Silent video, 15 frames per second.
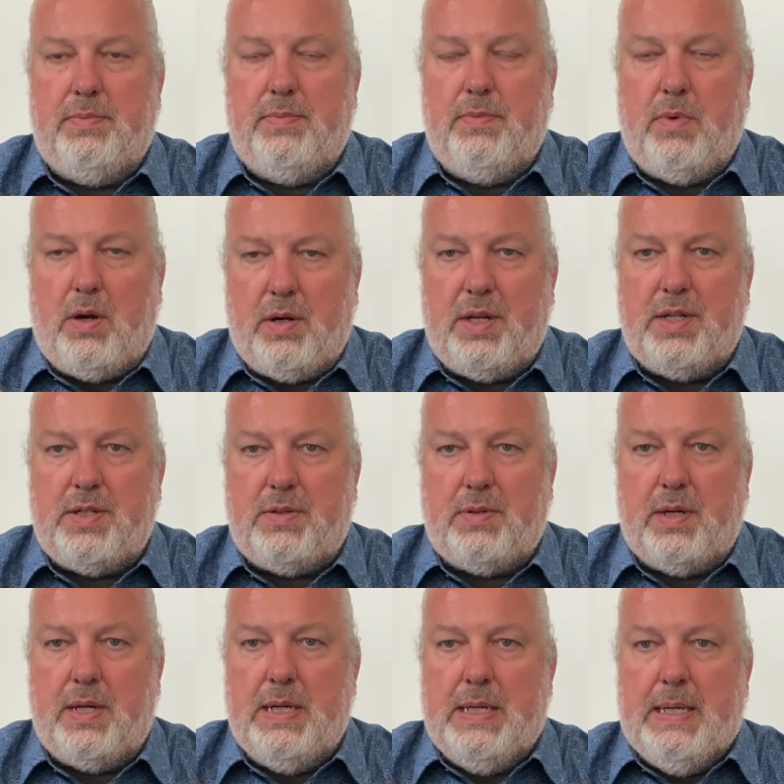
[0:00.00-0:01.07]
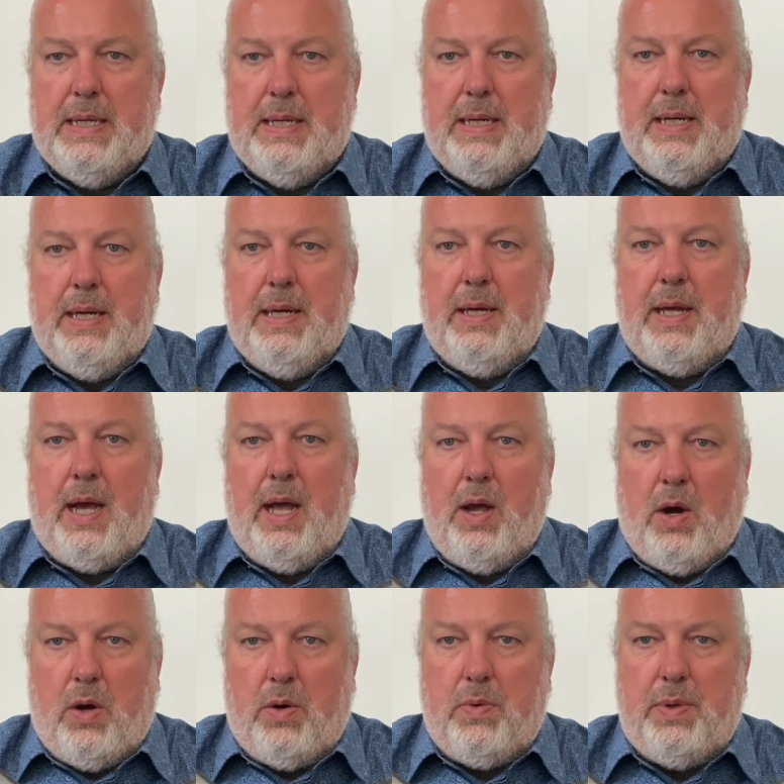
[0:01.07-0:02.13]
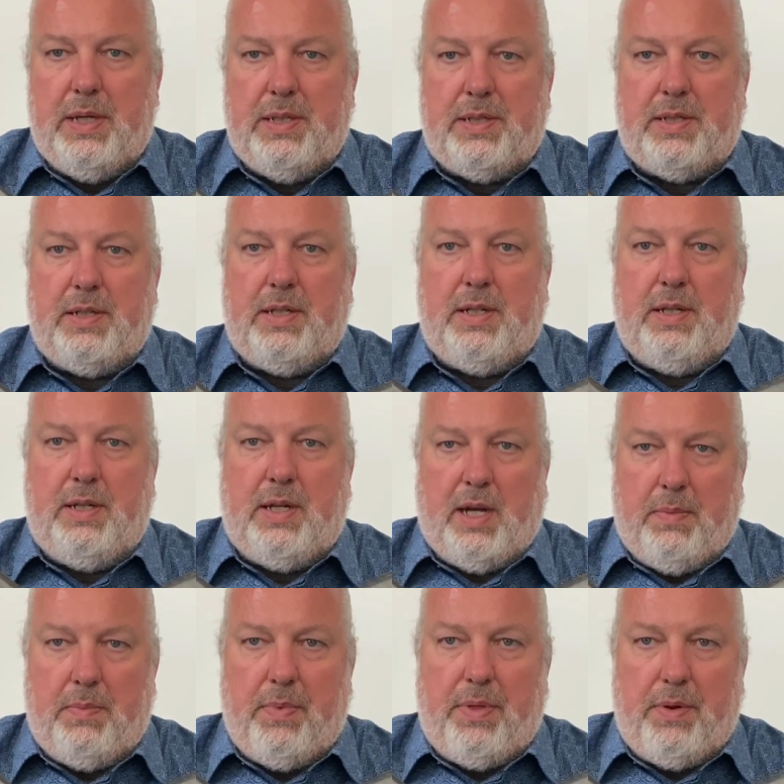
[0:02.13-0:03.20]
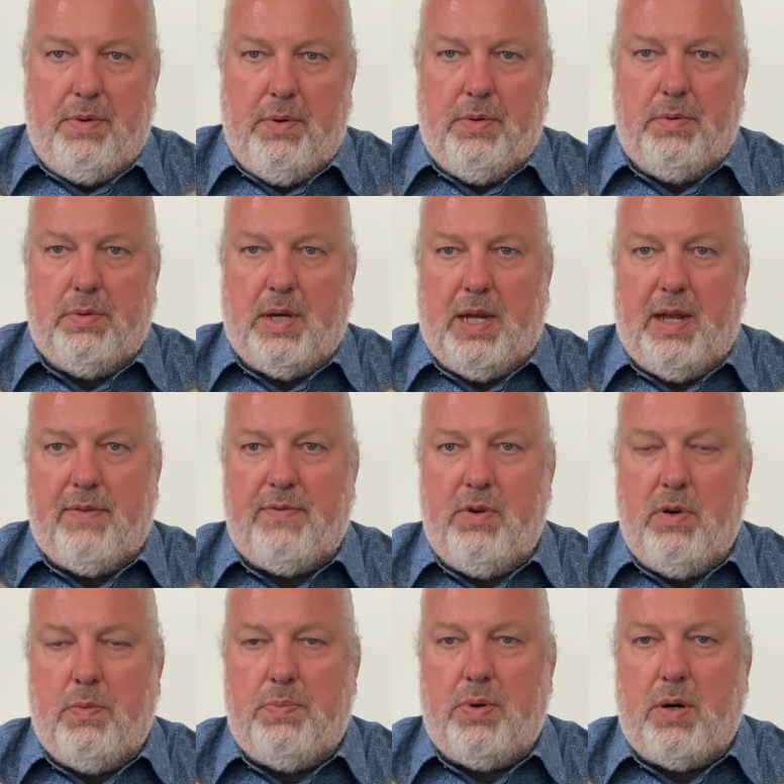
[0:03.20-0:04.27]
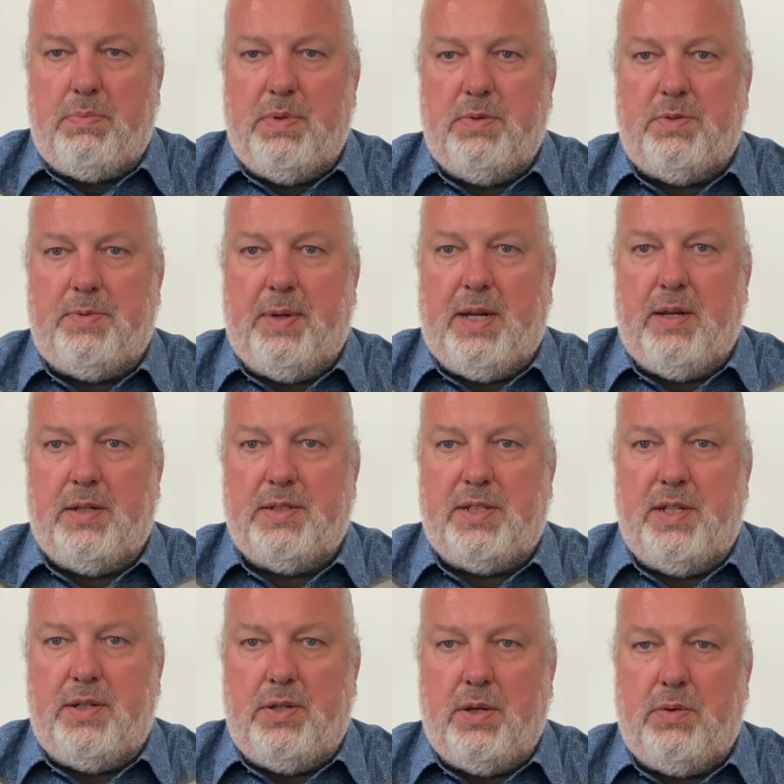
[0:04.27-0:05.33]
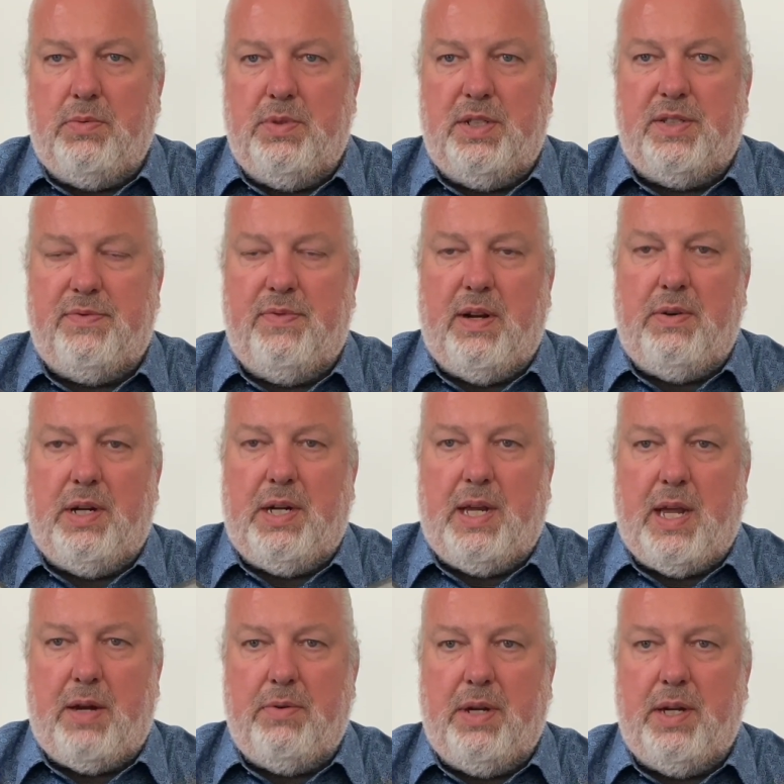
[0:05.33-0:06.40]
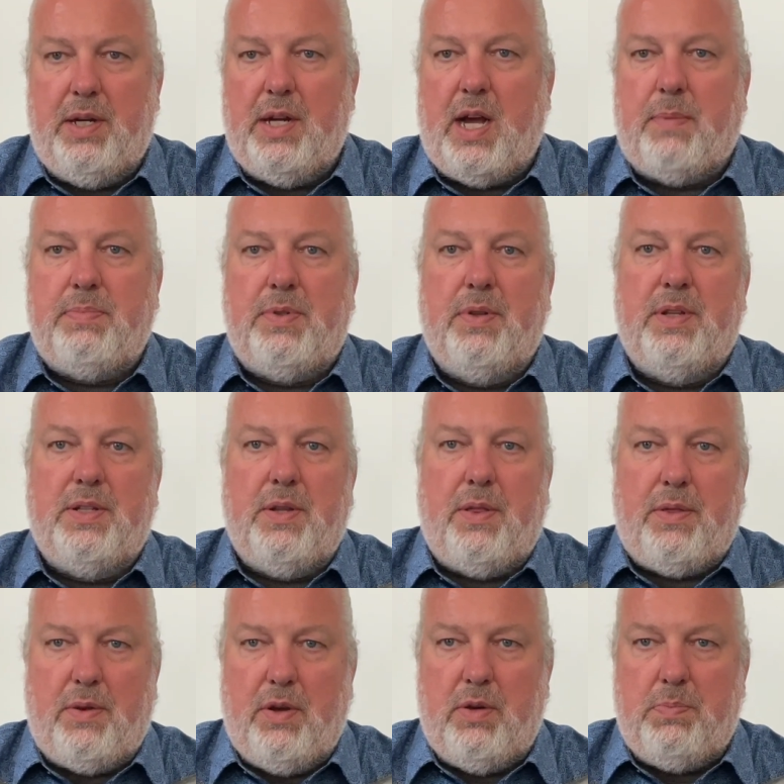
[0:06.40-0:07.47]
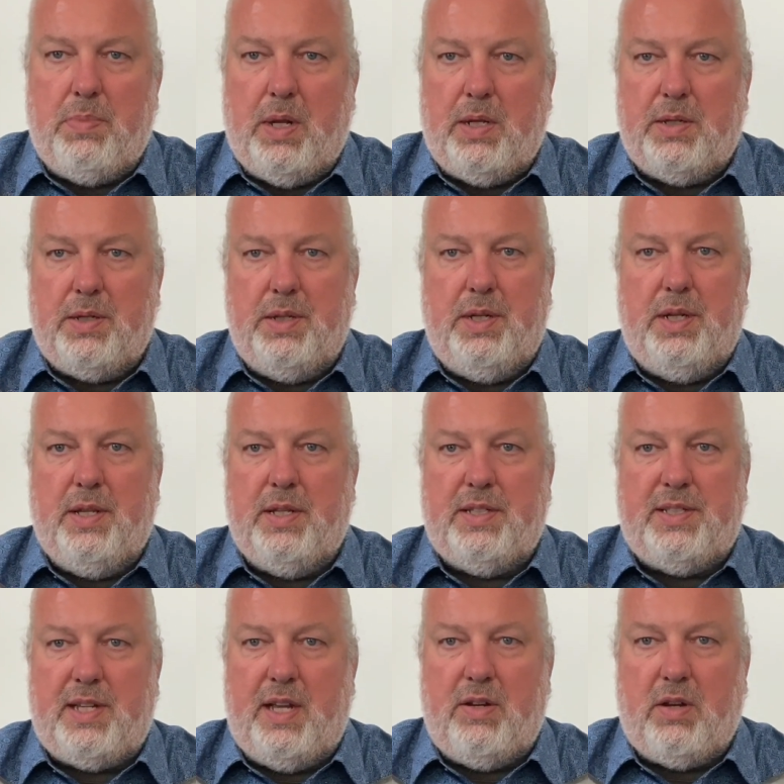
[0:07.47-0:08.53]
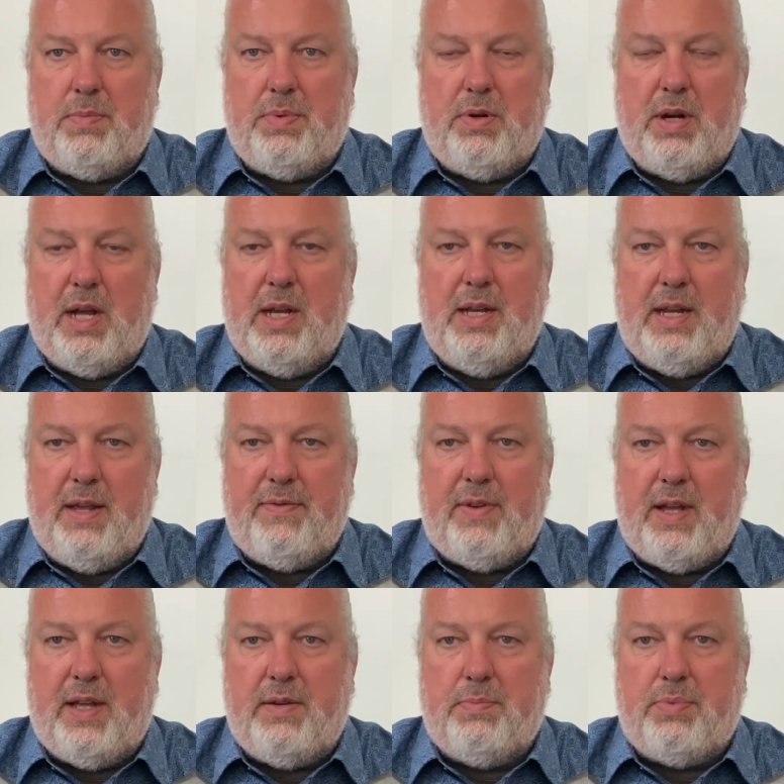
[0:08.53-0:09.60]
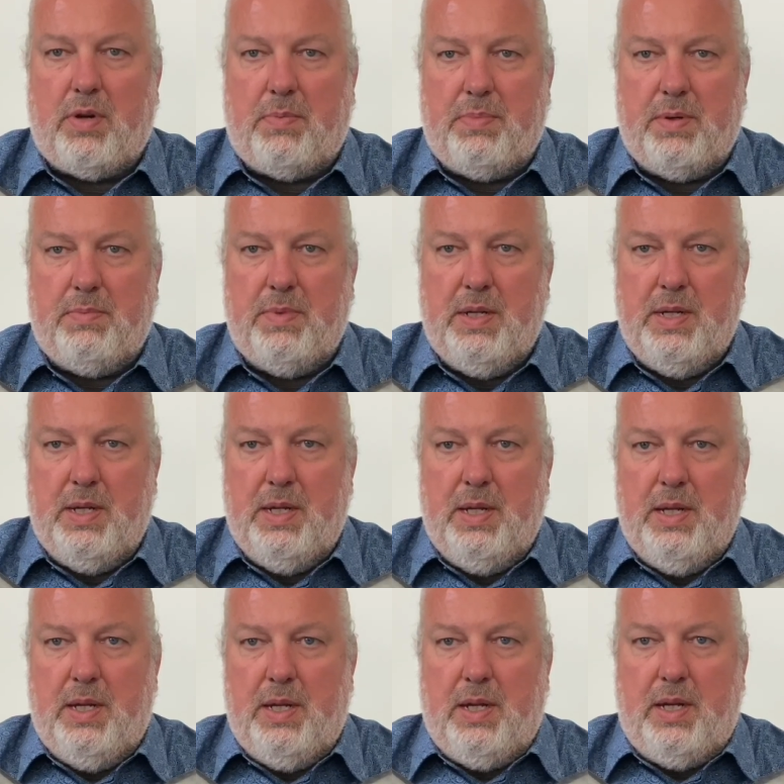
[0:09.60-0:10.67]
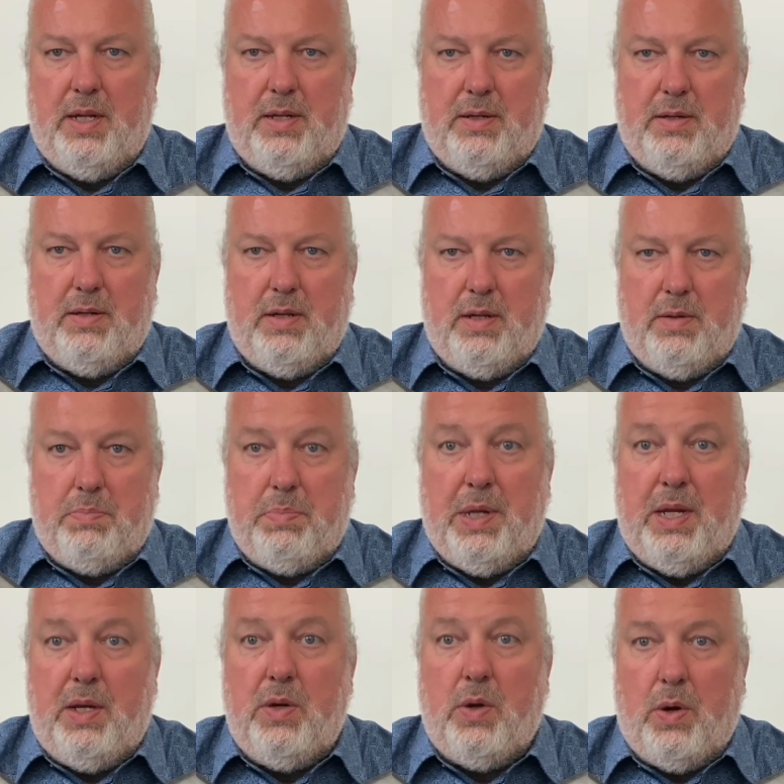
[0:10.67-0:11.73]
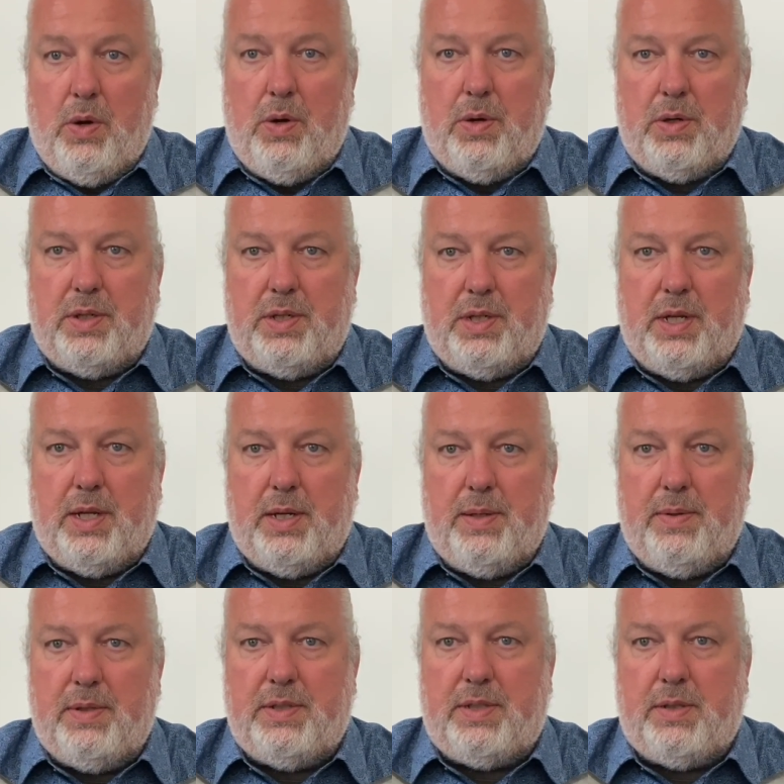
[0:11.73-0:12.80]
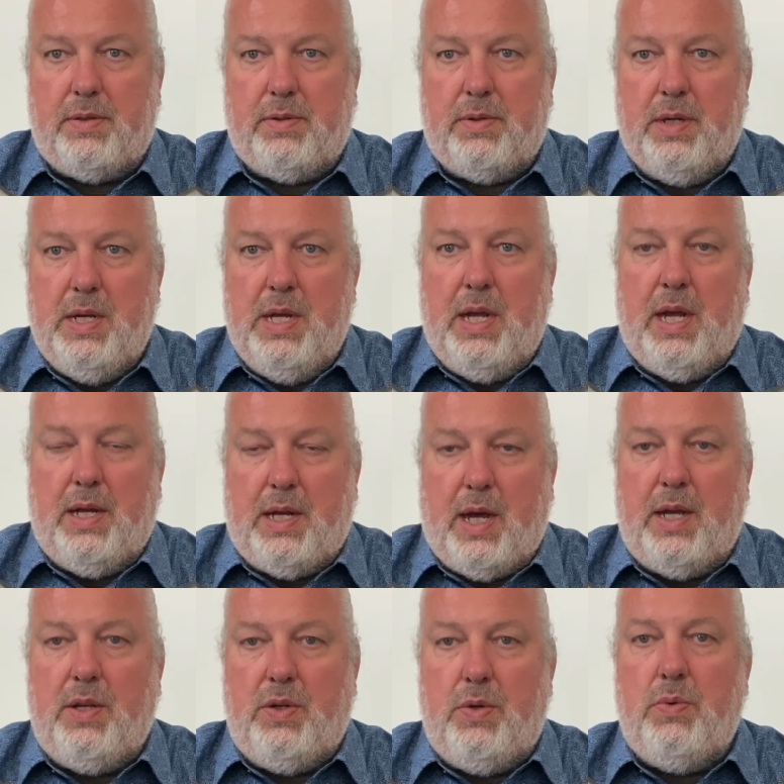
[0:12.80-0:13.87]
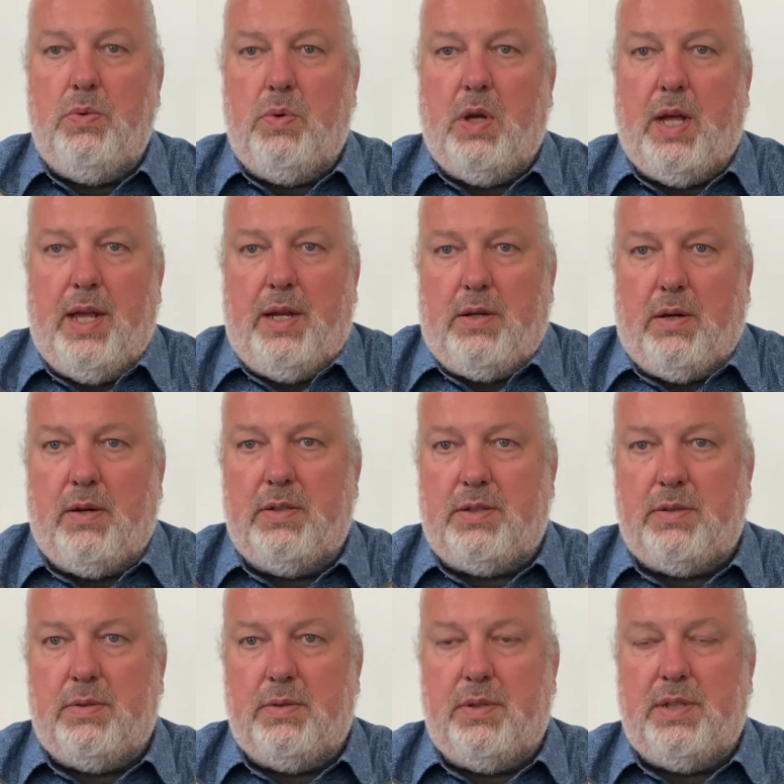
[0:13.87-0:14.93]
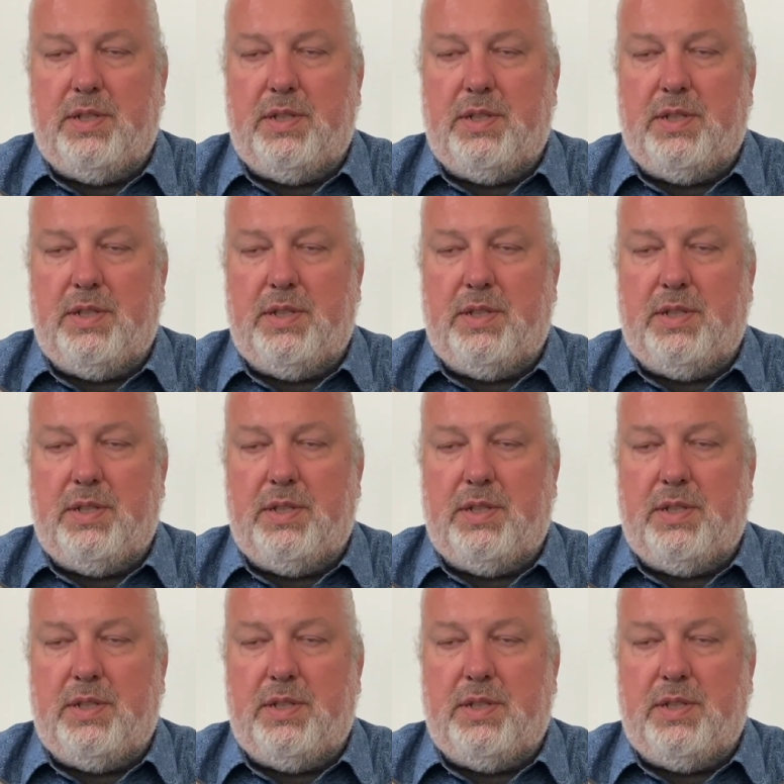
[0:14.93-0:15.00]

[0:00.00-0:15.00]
orchestra, I always come through. I have no problems because the tone is very carrying. Up to the third balcony in the State Opera, I never had a problem in being heard. Yeah. So, and I do like also the